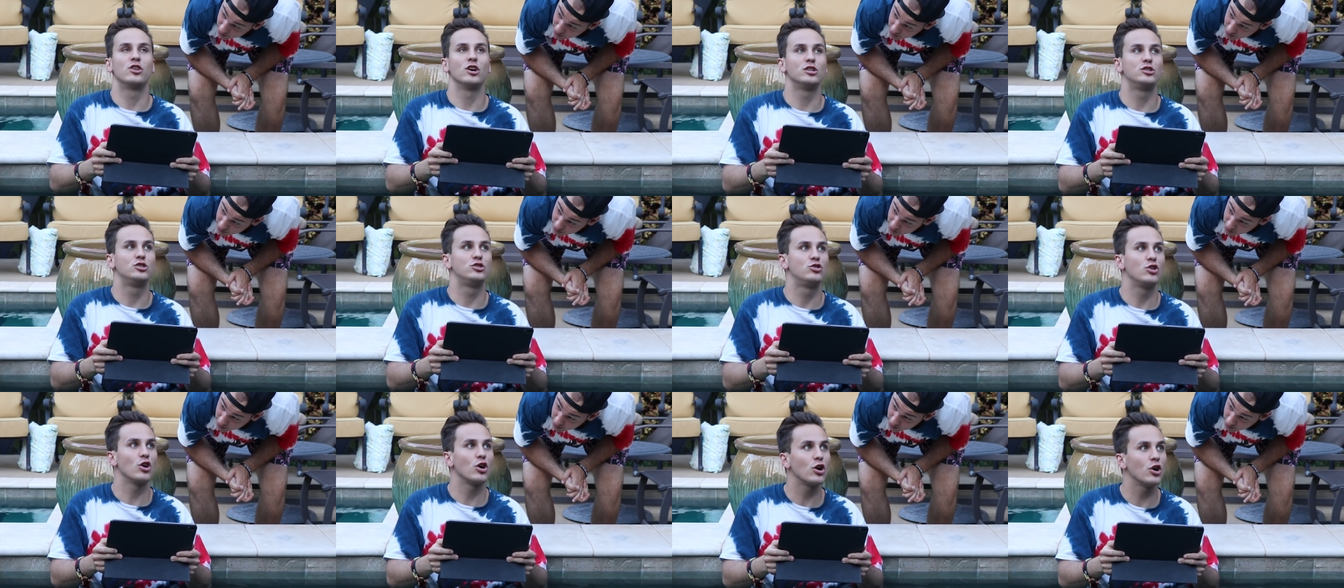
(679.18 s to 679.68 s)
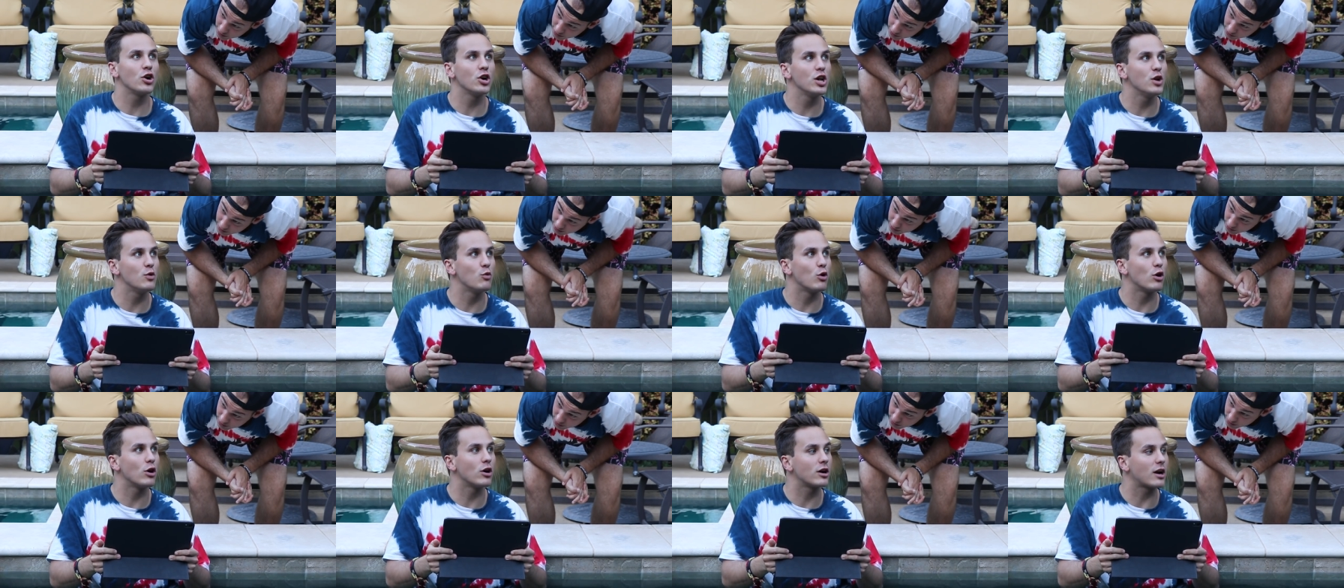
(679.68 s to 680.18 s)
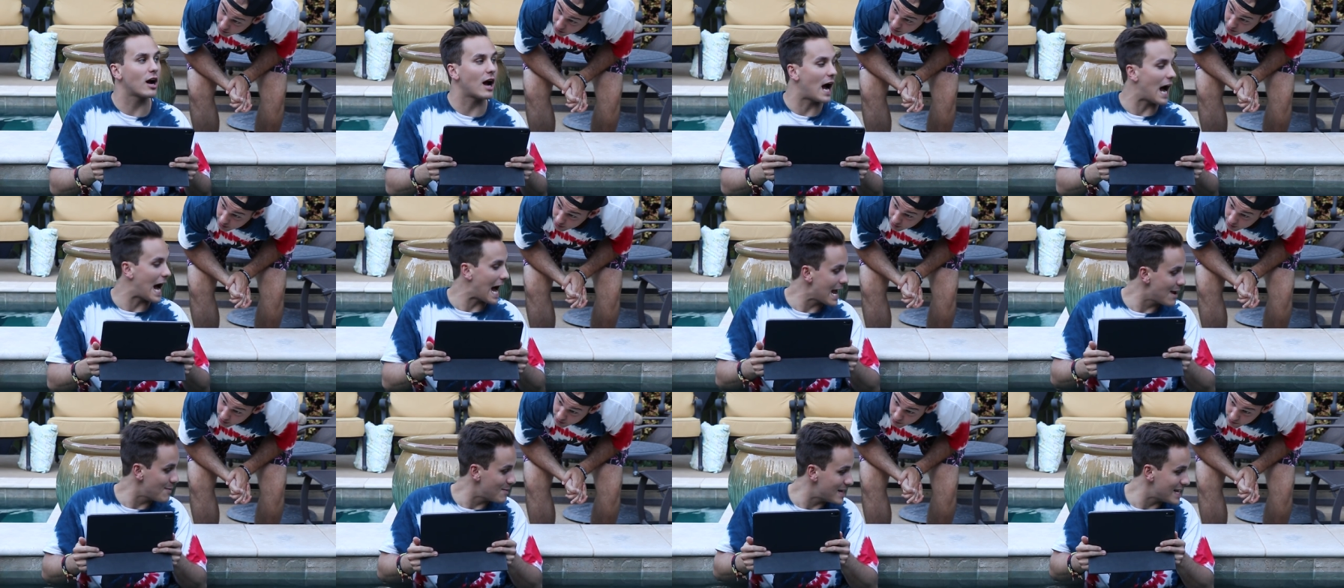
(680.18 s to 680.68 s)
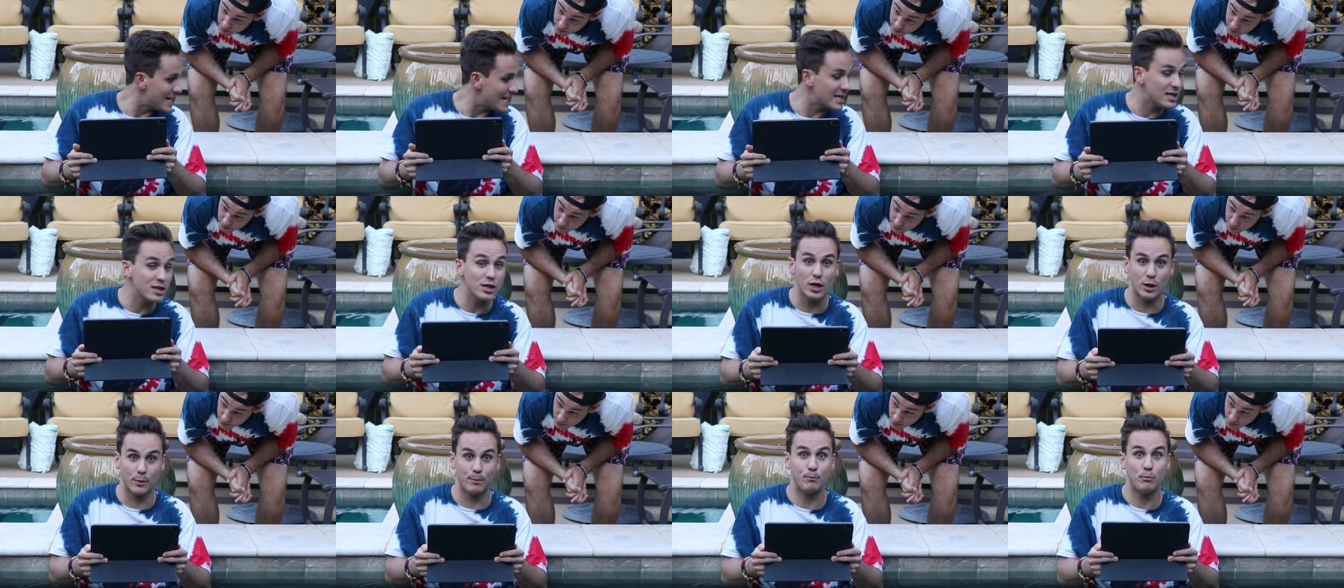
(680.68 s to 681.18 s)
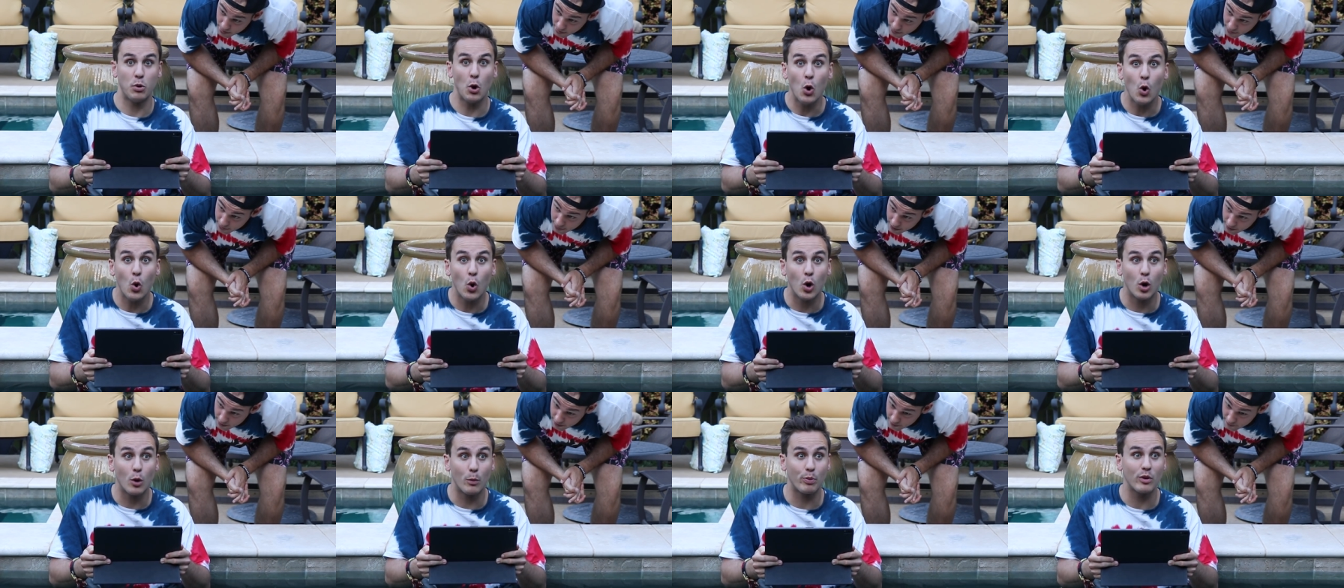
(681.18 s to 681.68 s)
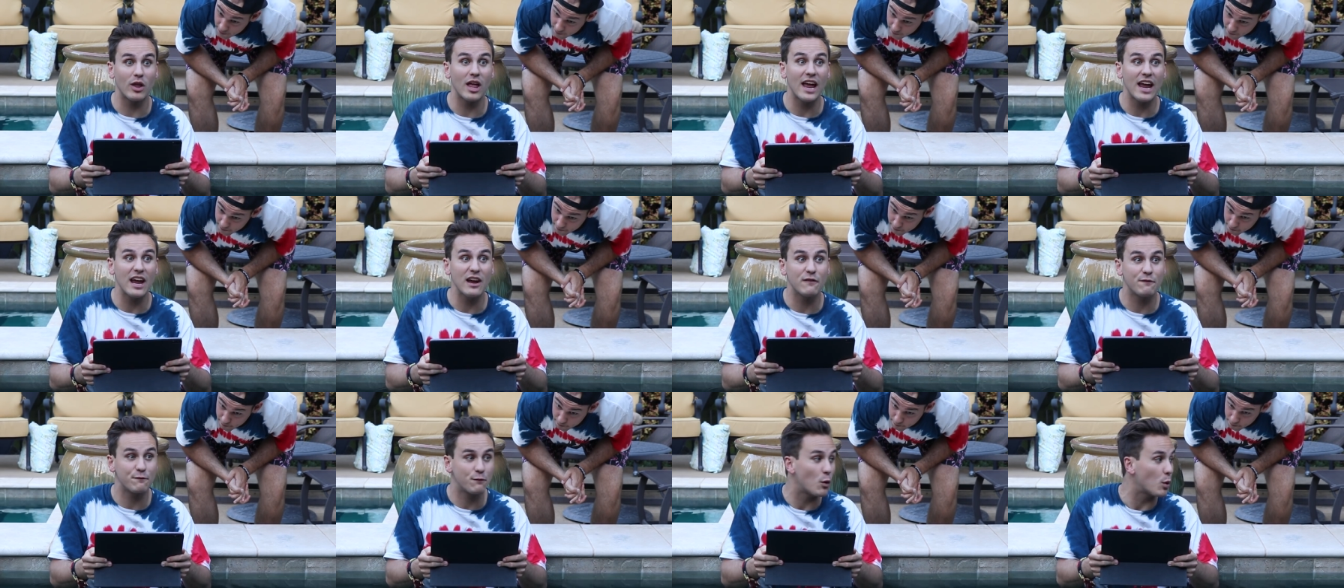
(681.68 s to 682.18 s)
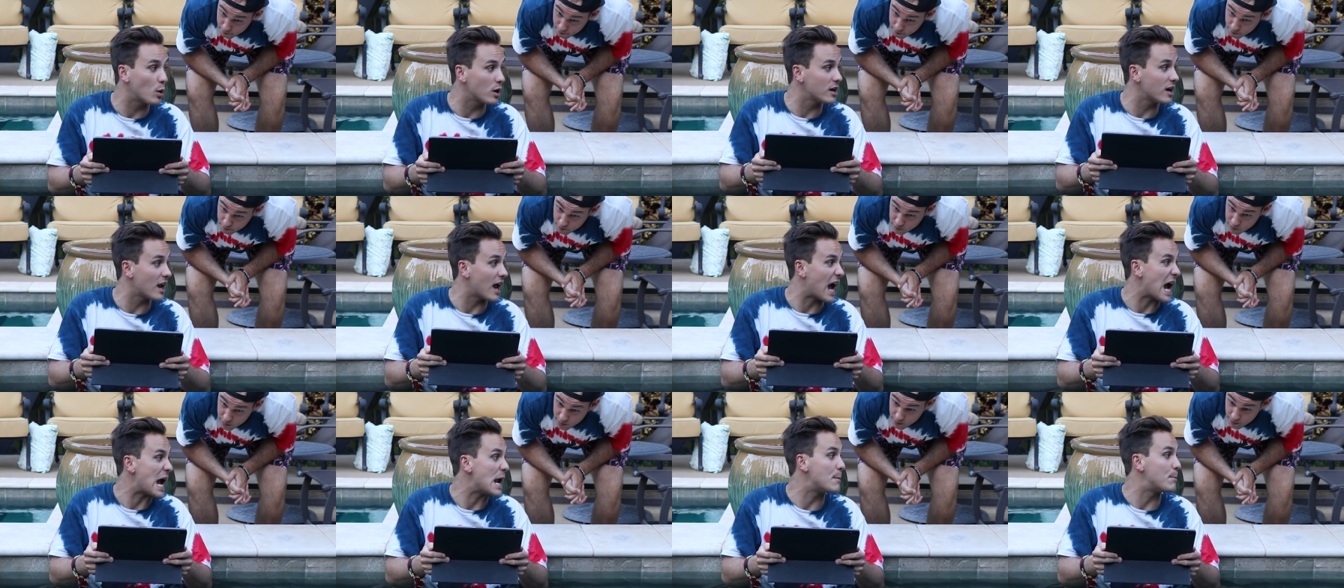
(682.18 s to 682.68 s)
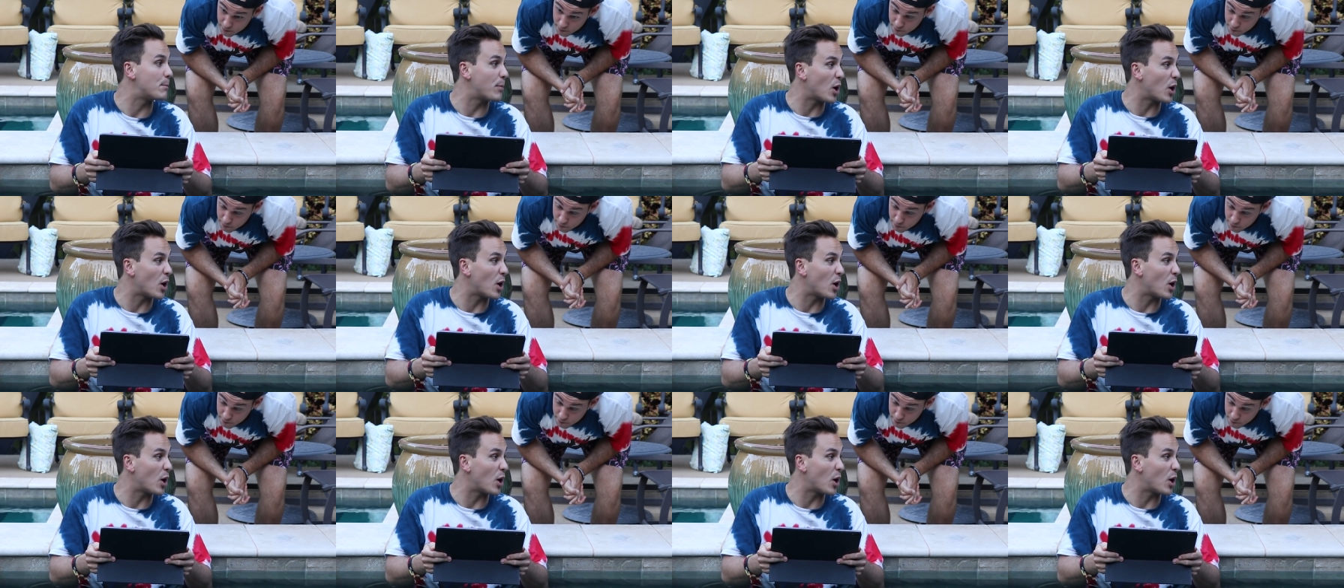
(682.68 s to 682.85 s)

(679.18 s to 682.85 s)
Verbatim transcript: The dirty work? I'm in the pool playing Fortnite,